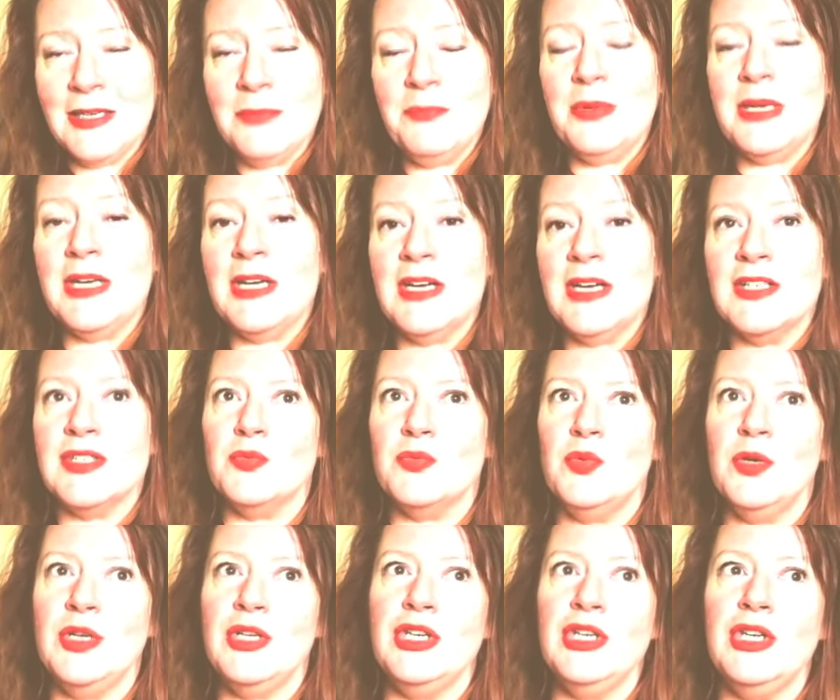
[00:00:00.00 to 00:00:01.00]
Because
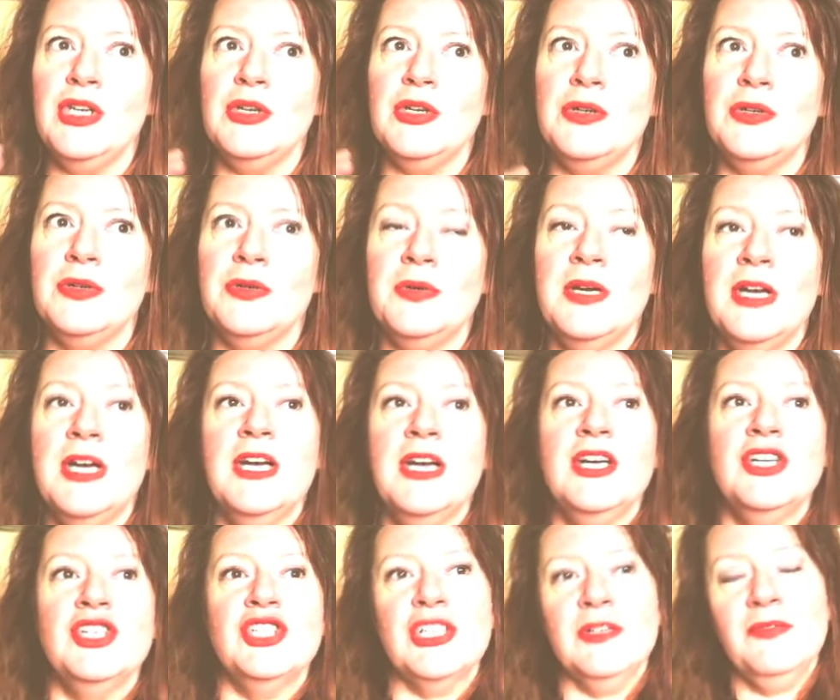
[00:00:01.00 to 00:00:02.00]
when you
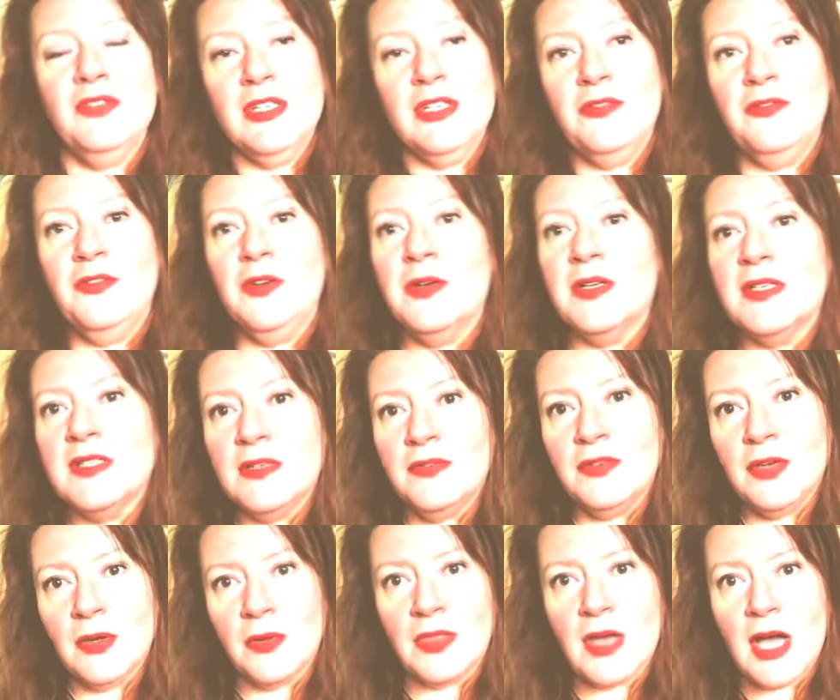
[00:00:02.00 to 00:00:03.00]
shift the focus of
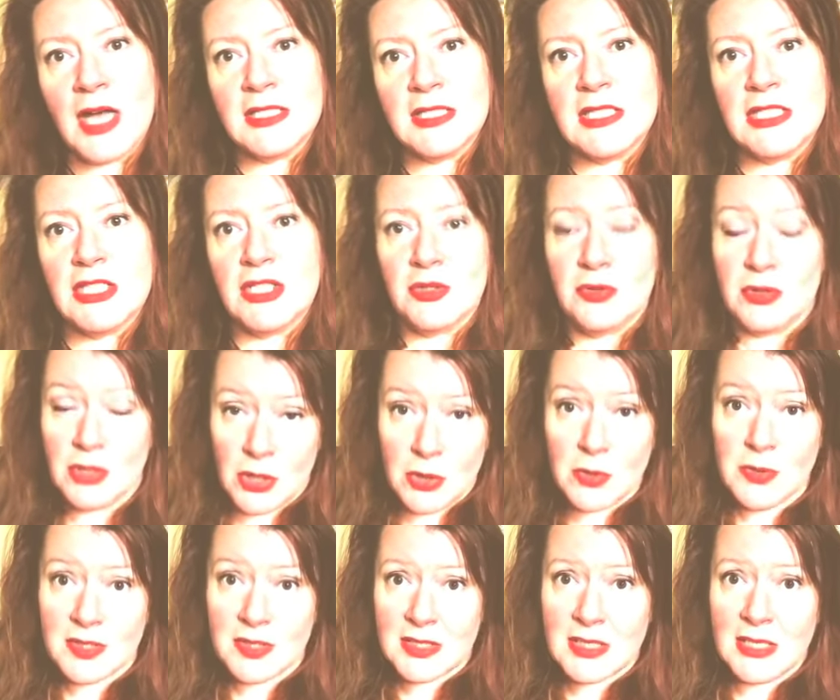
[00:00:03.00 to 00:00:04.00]
your thoughts to
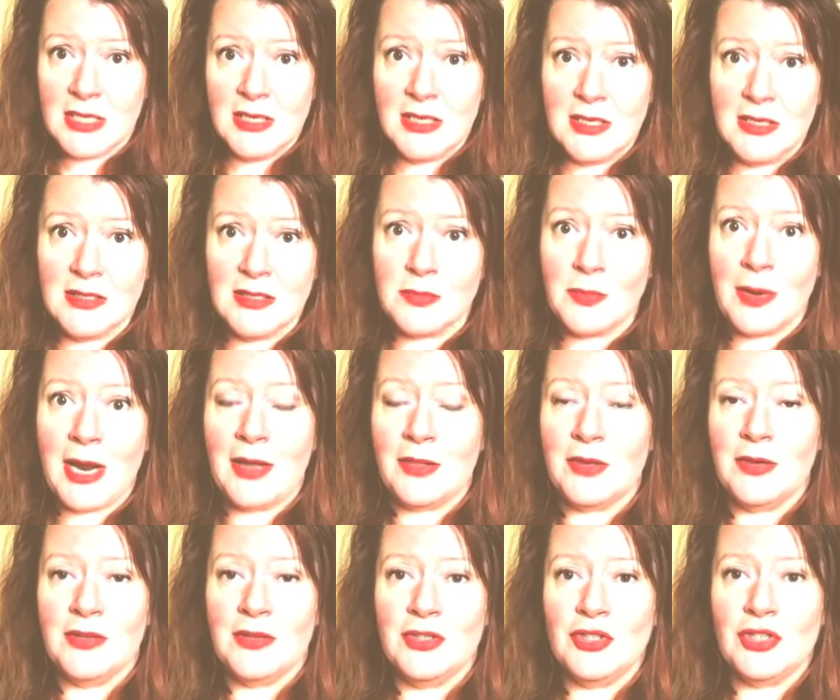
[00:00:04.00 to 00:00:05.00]
those things
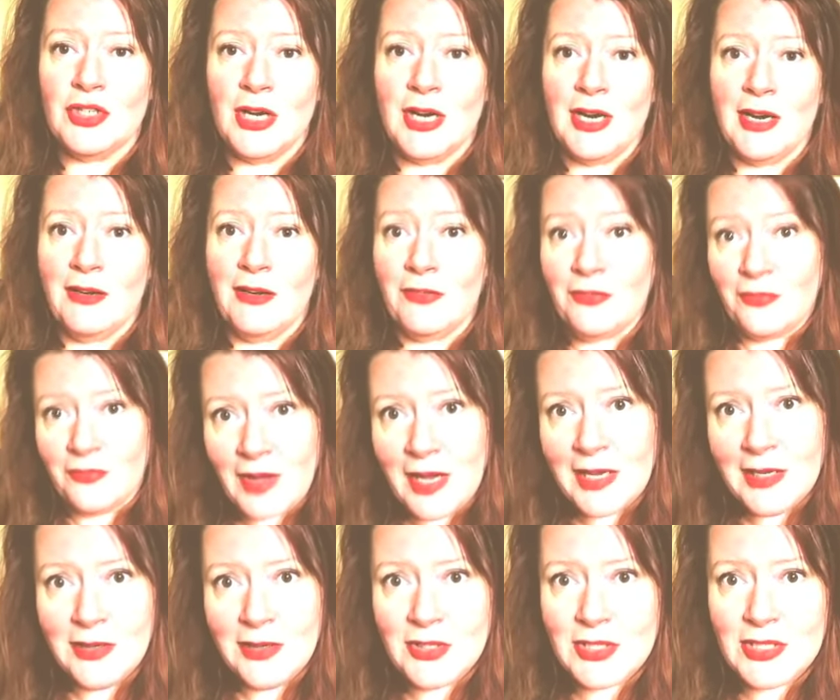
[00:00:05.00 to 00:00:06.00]
rather than trying to
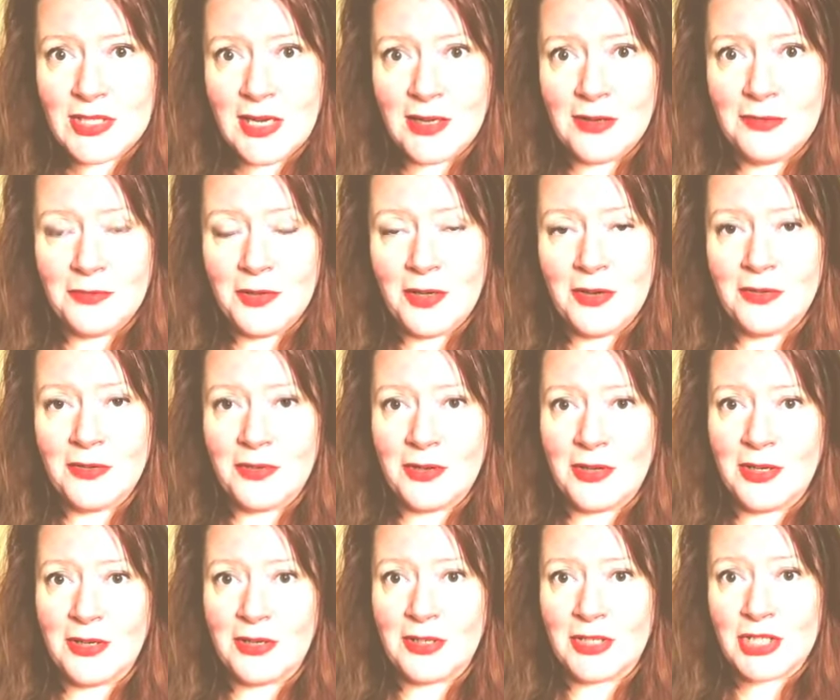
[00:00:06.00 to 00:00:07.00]
fight yourself over
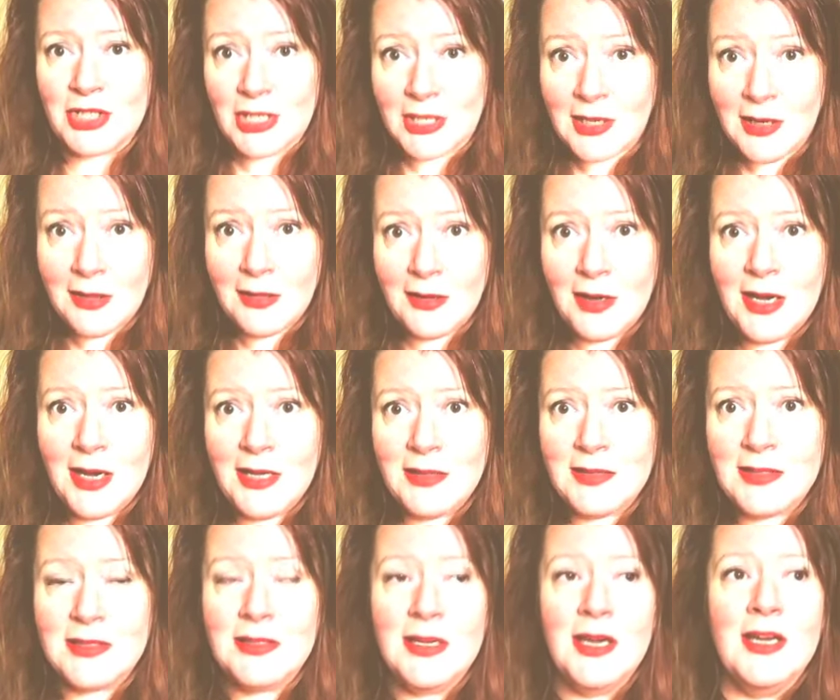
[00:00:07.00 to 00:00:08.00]
your shitty
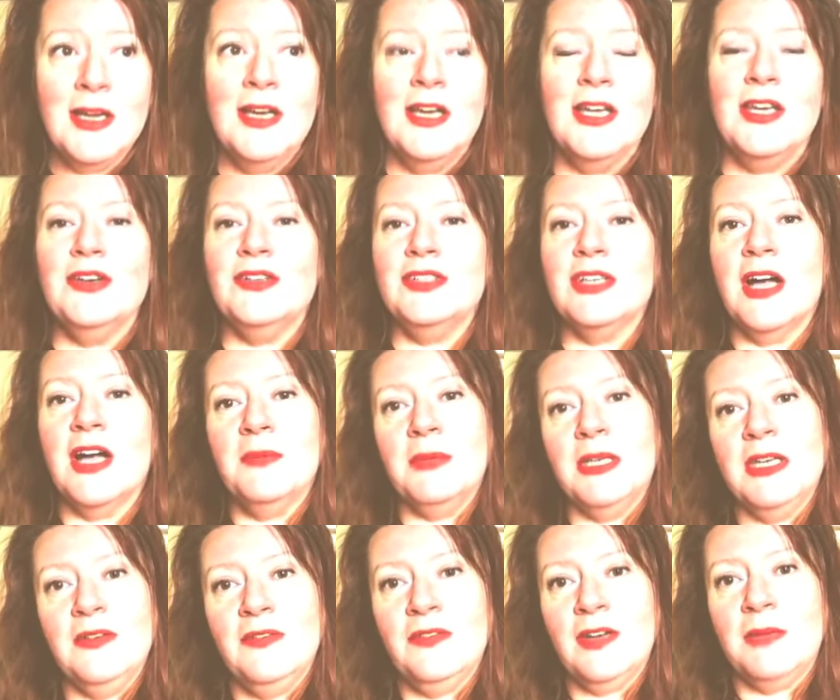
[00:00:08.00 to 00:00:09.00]
thoughts, your
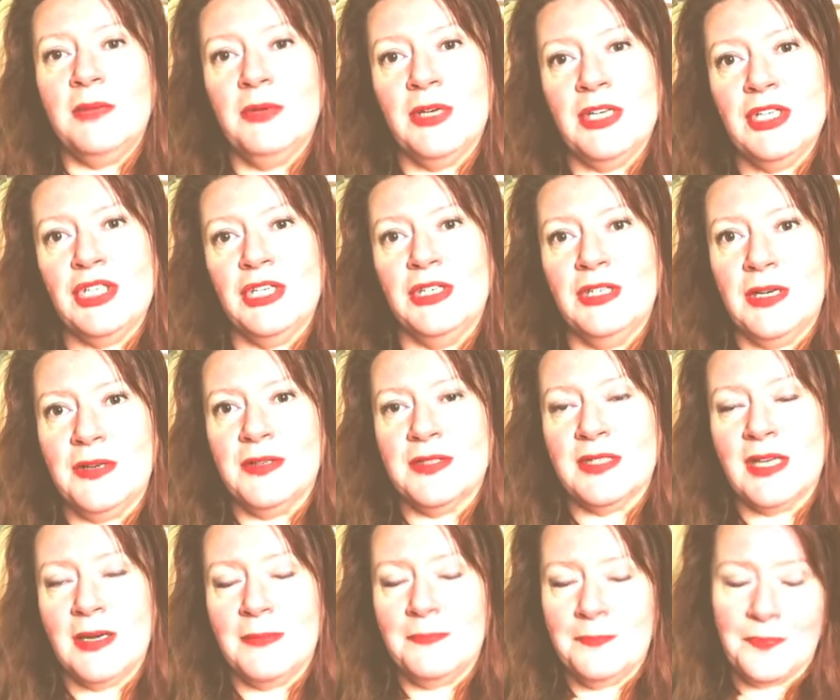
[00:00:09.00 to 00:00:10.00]
dominant vibration goes
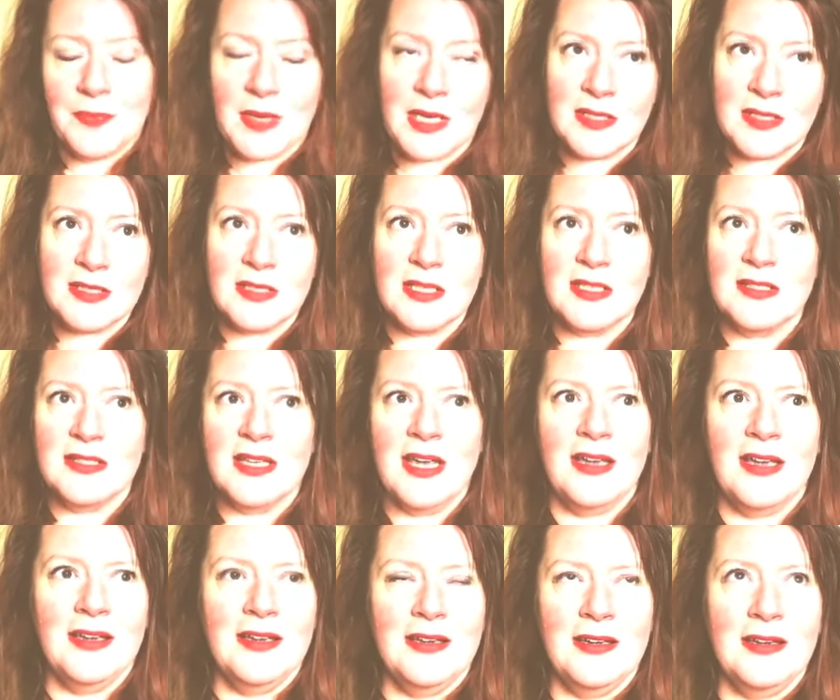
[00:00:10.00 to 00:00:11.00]
up. It's the
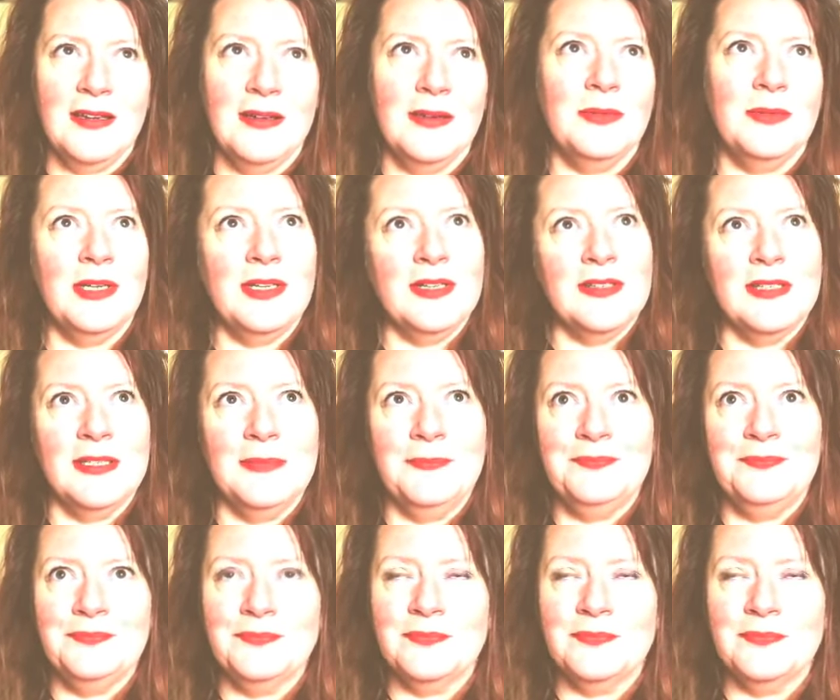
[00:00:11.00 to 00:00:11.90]
saying, what is it?